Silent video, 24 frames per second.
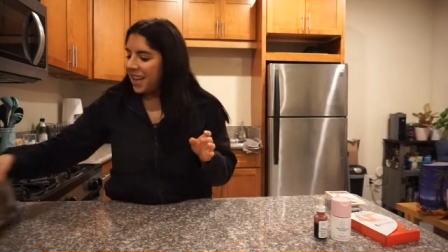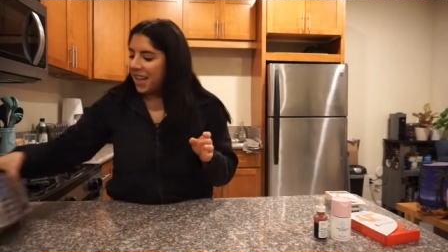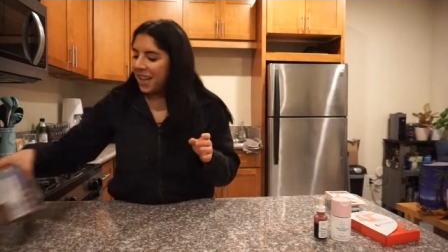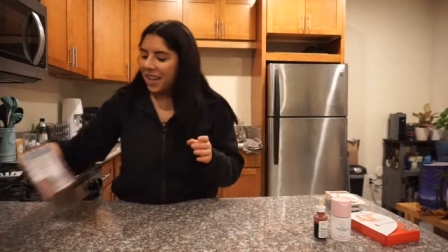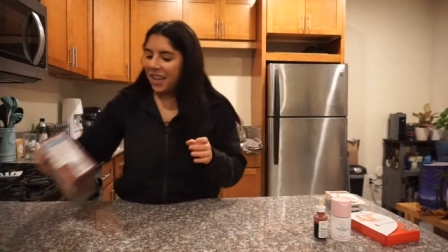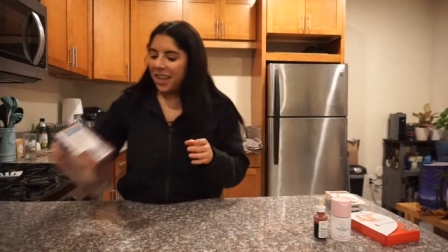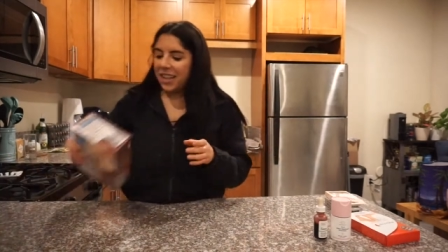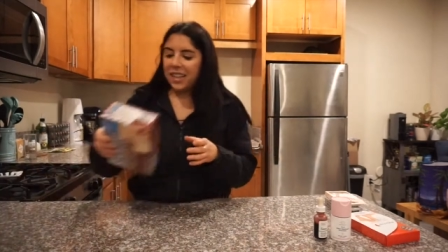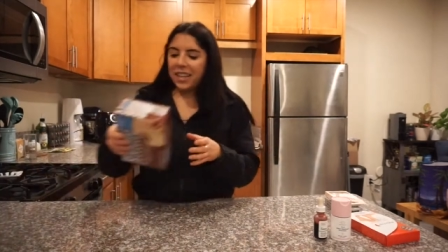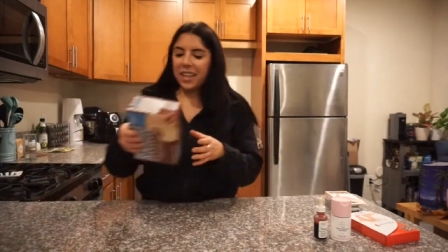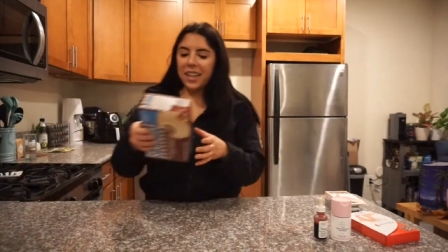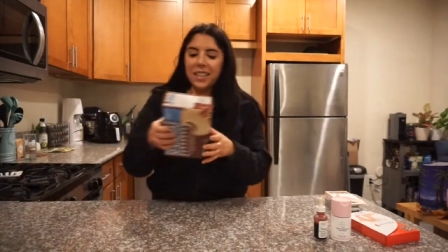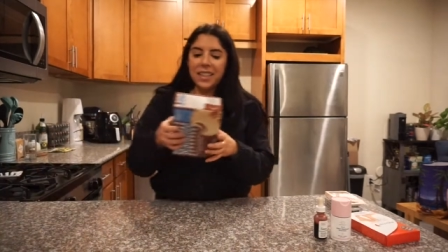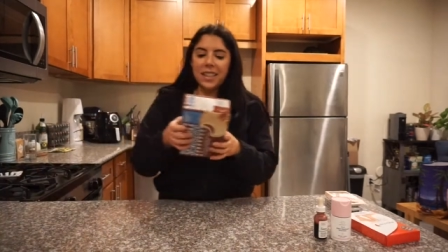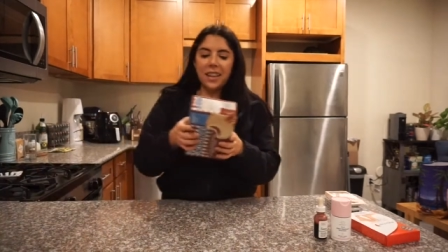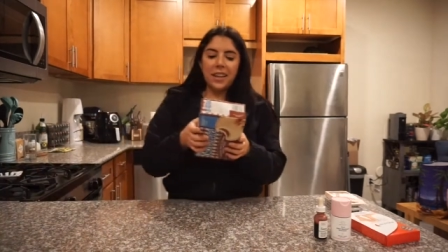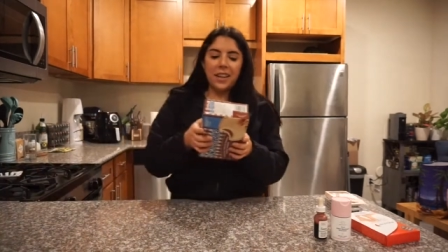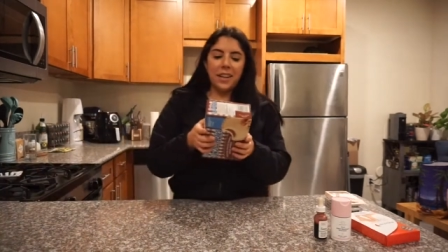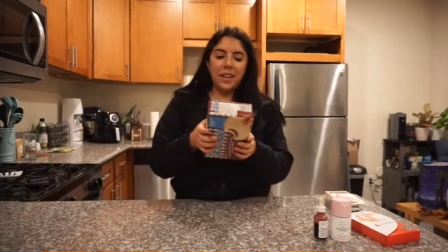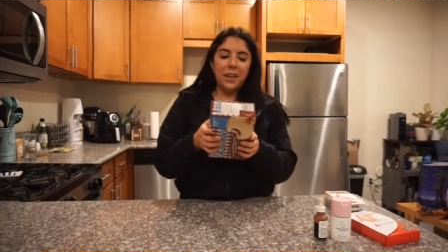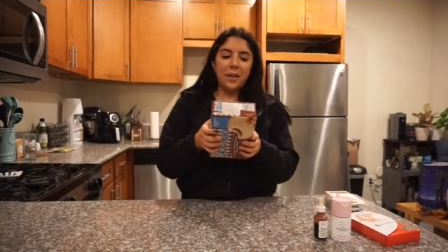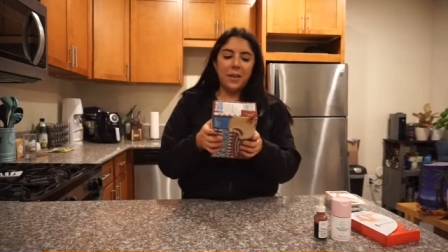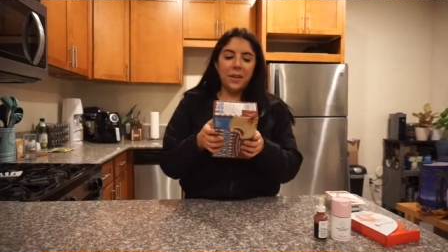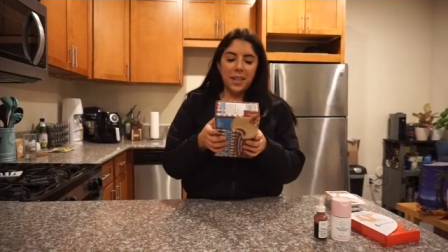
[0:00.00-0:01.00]
this
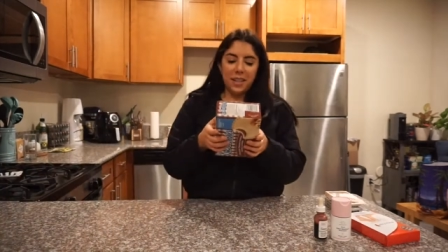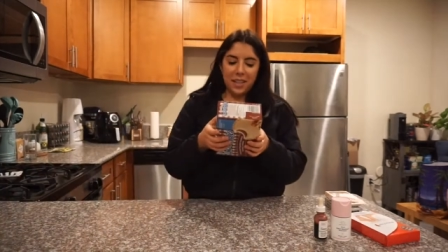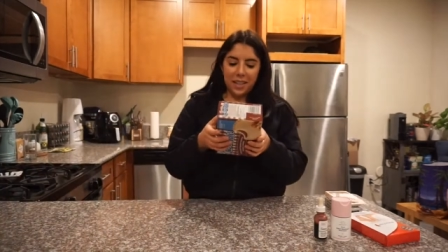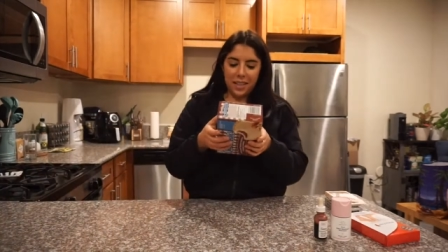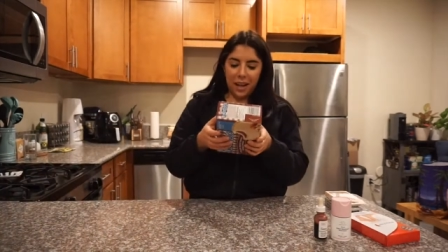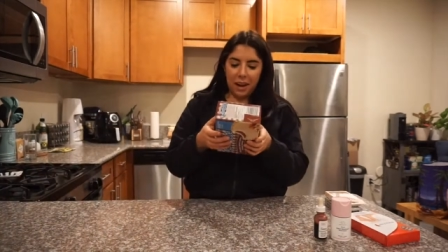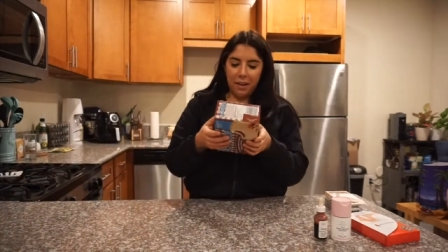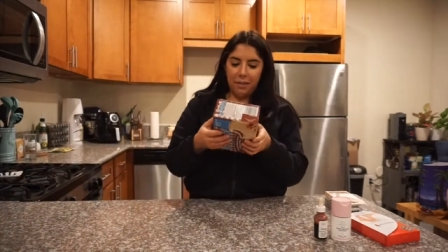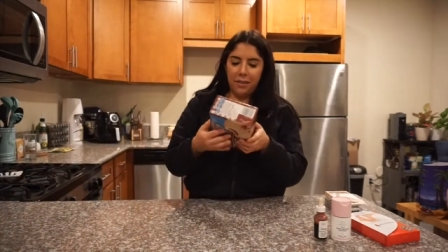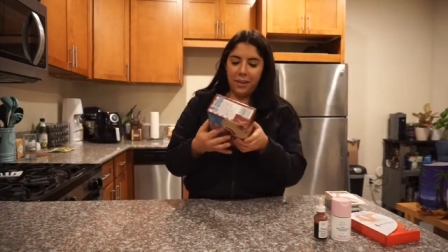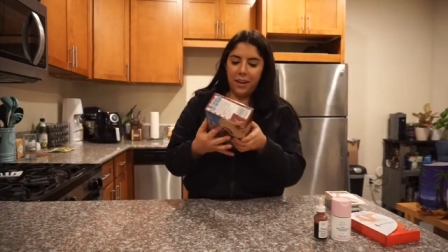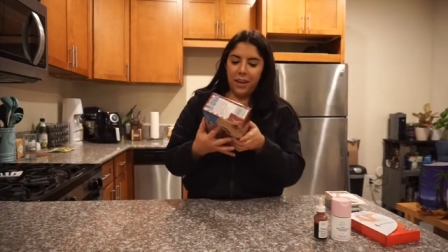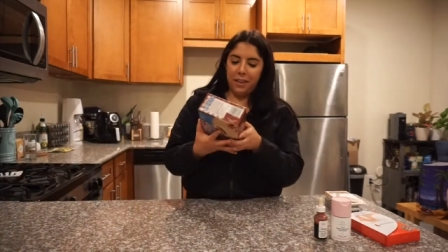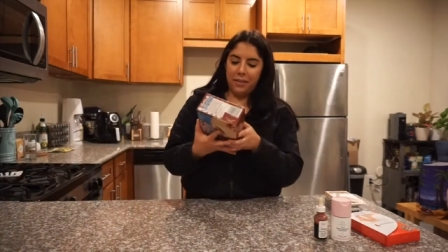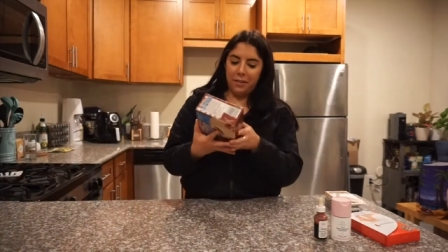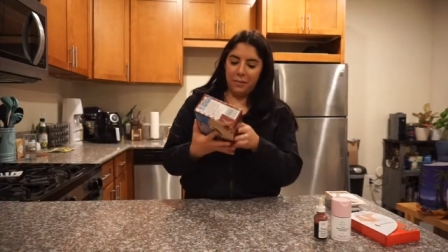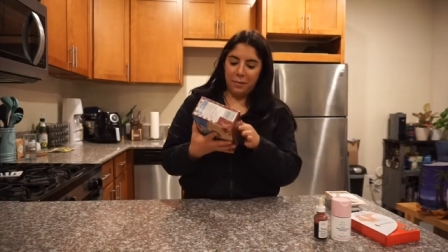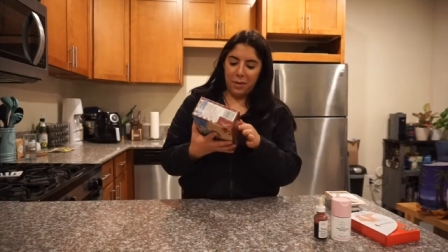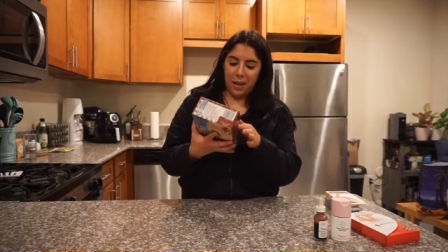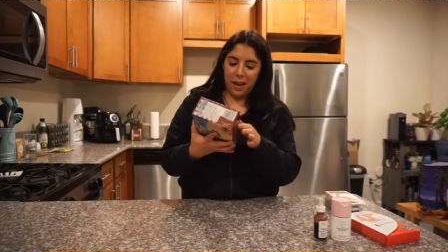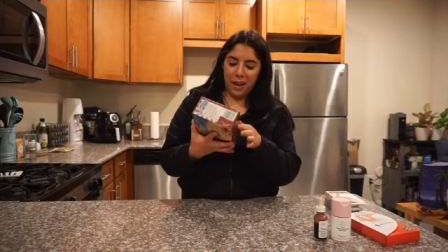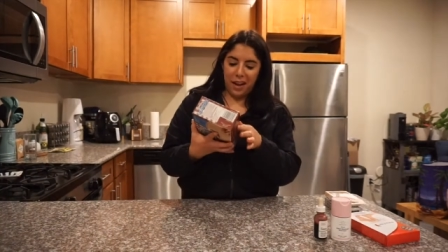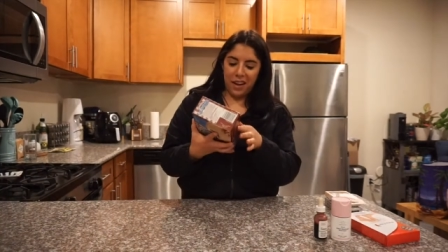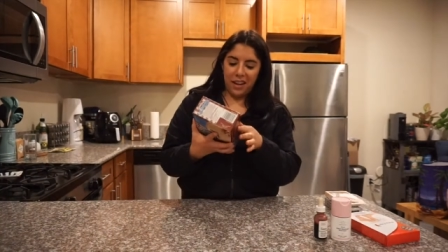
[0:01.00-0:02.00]
is a new discovery of
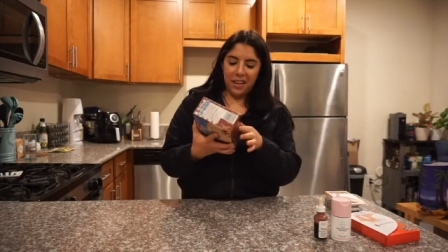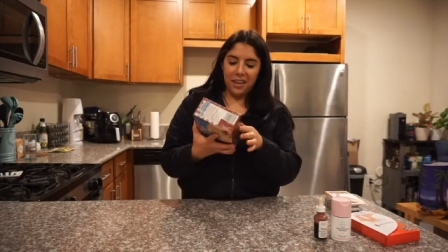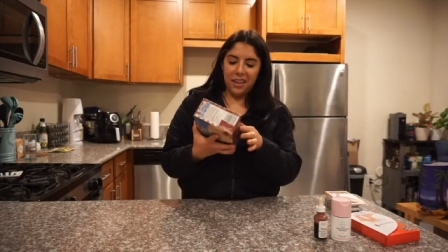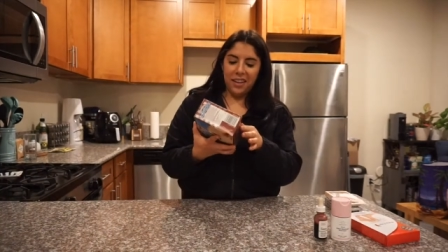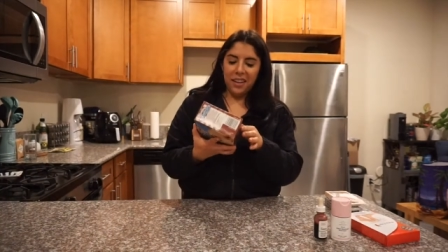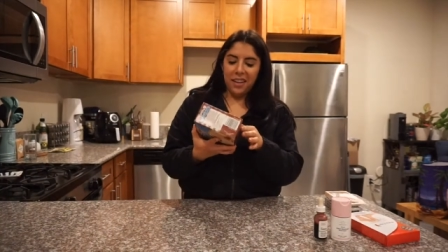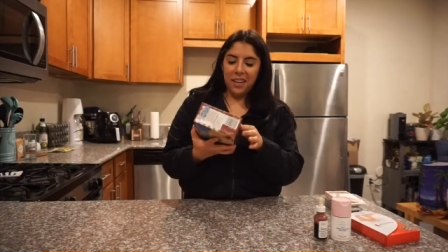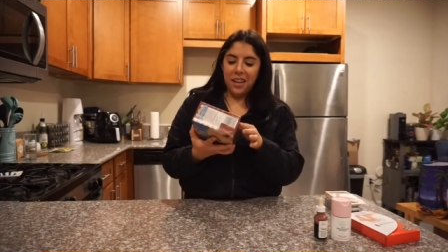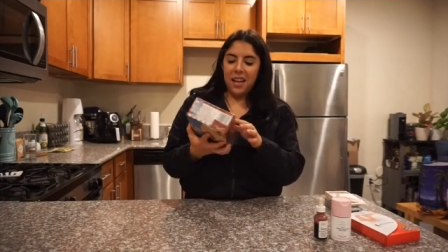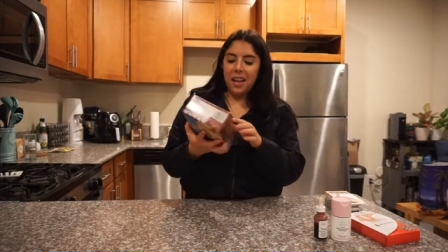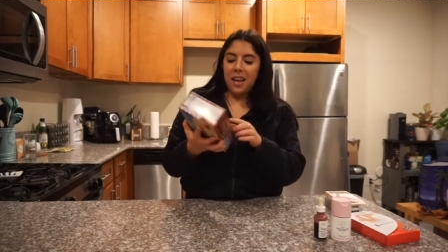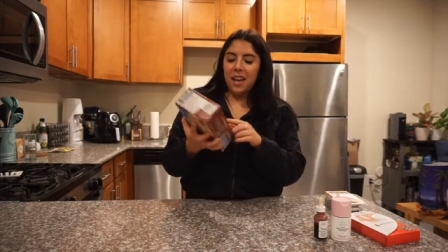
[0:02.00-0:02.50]
mine.